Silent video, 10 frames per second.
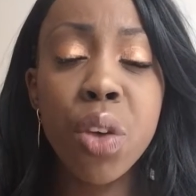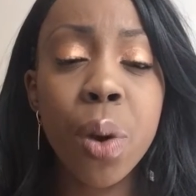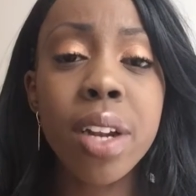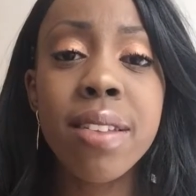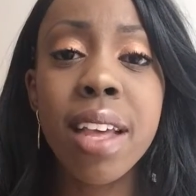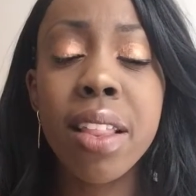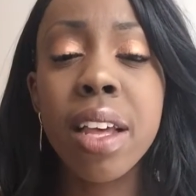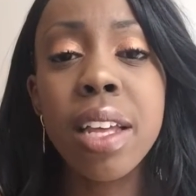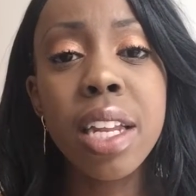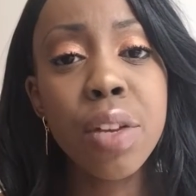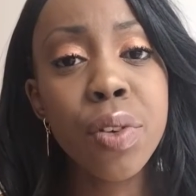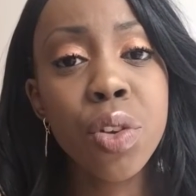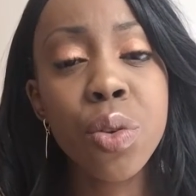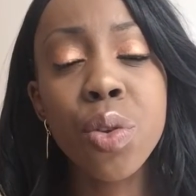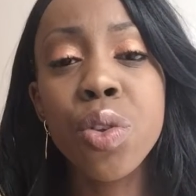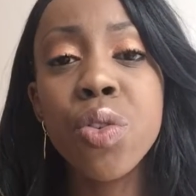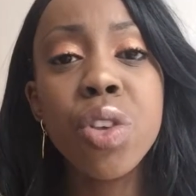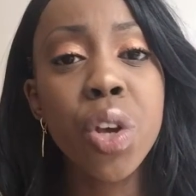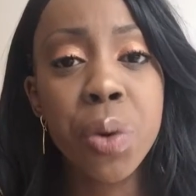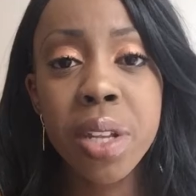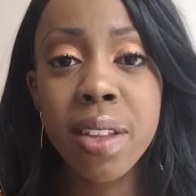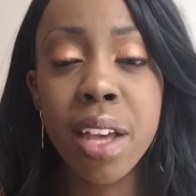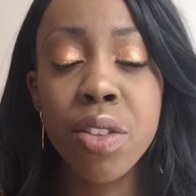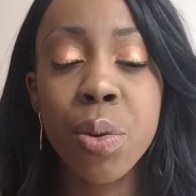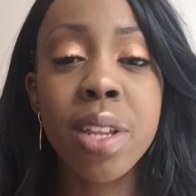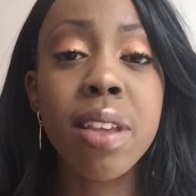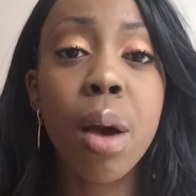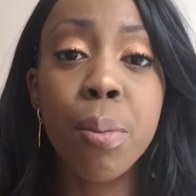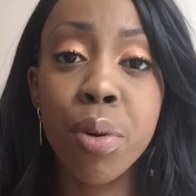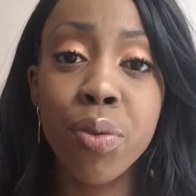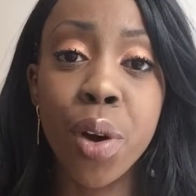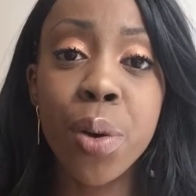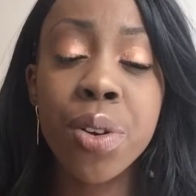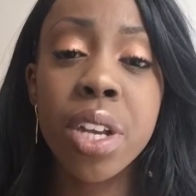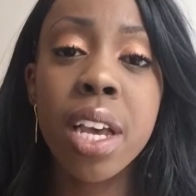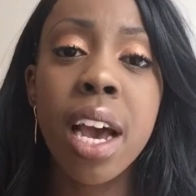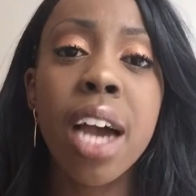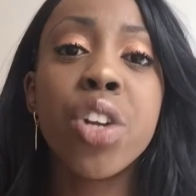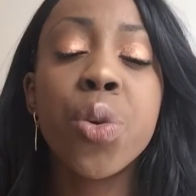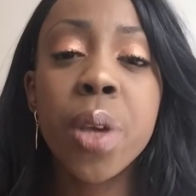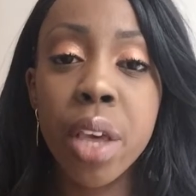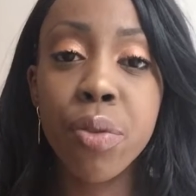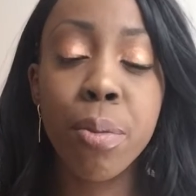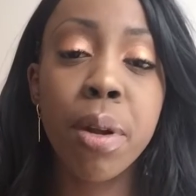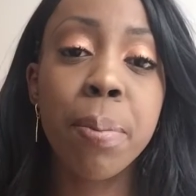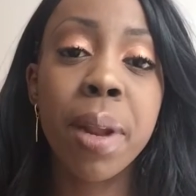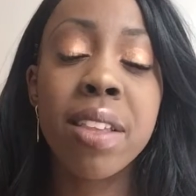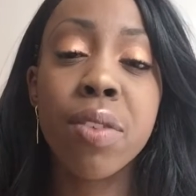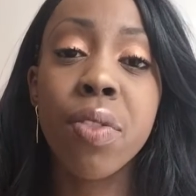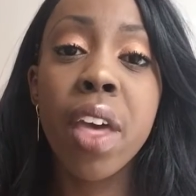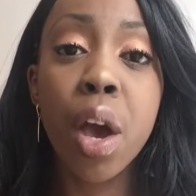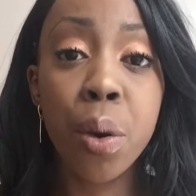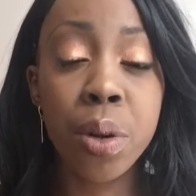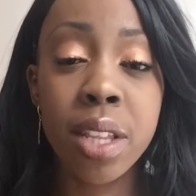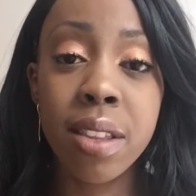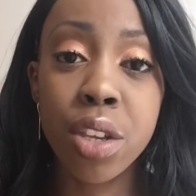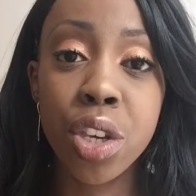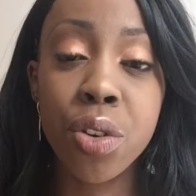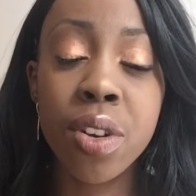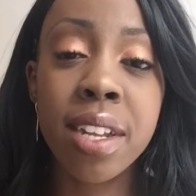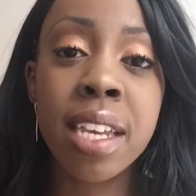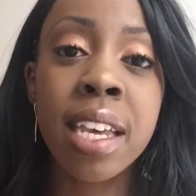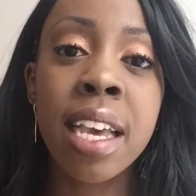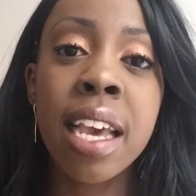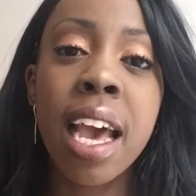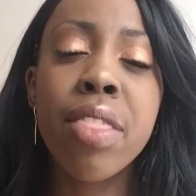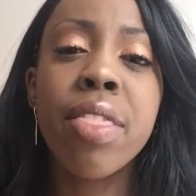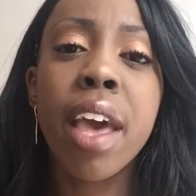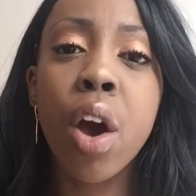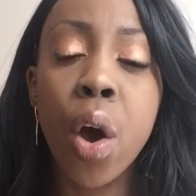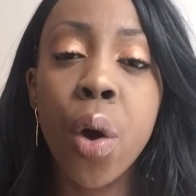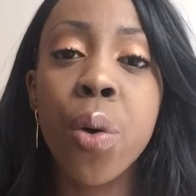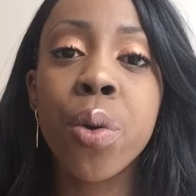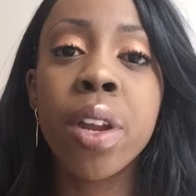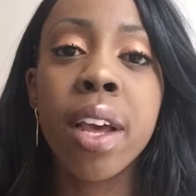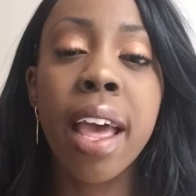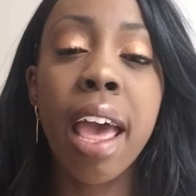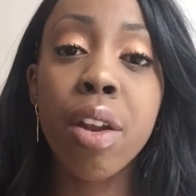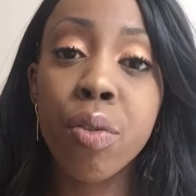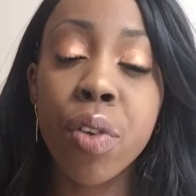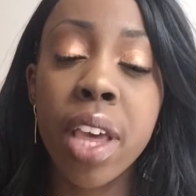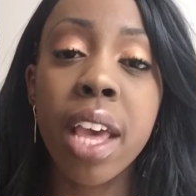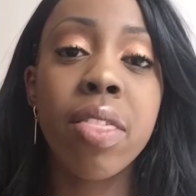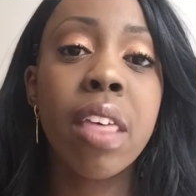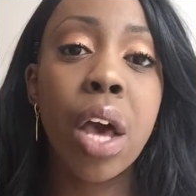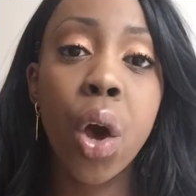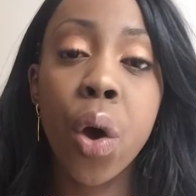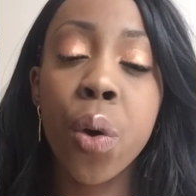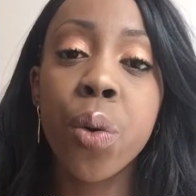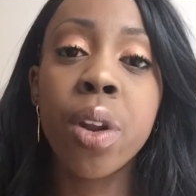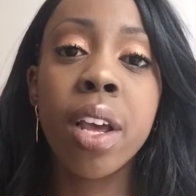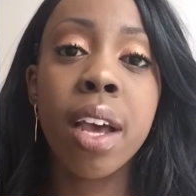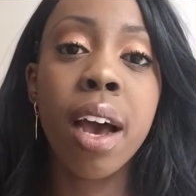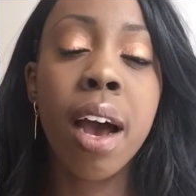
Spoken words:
you understand that individuals who usually criticize you when it's unprovoked are doing it from a place of their own insecurity and their own envy and their own